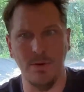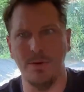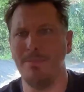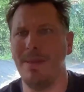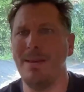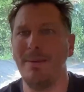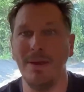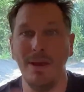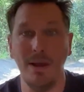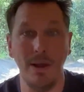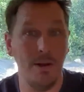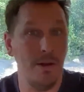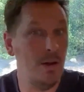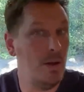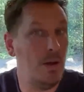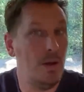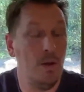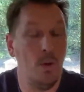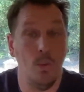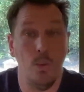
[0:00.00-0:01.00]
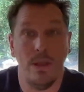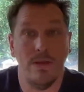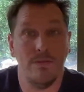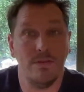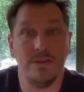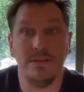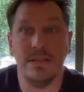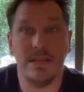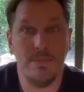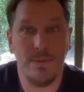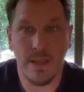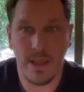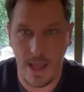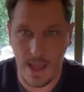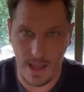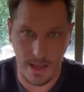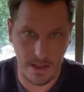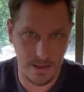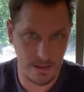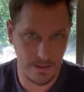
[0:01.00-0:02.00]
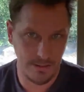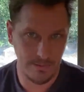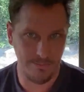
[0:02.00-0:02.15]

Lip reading: or maybe we have a DBA,